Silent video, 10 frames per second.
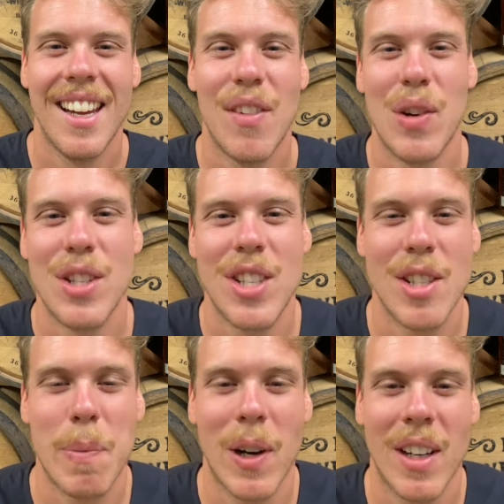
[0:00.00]
everyone, it's
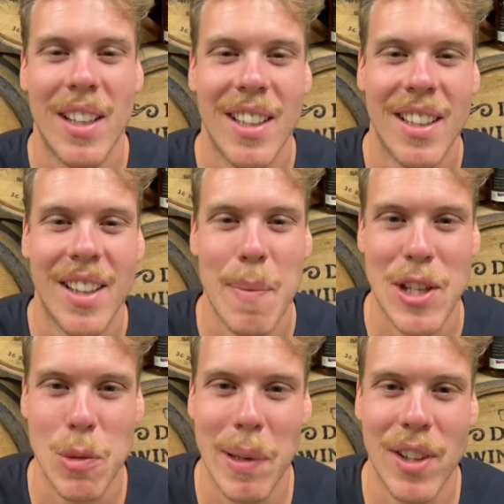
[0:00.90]
Jesse Parker, the
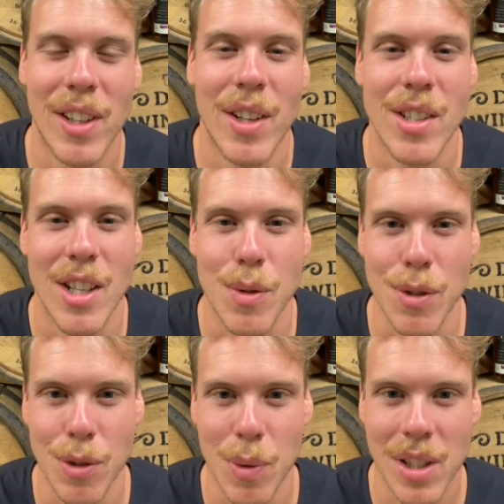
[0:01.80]
master blender here at Doc
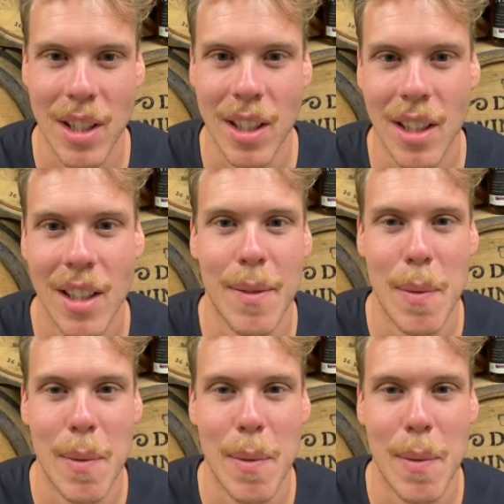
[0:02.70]
Whiskey.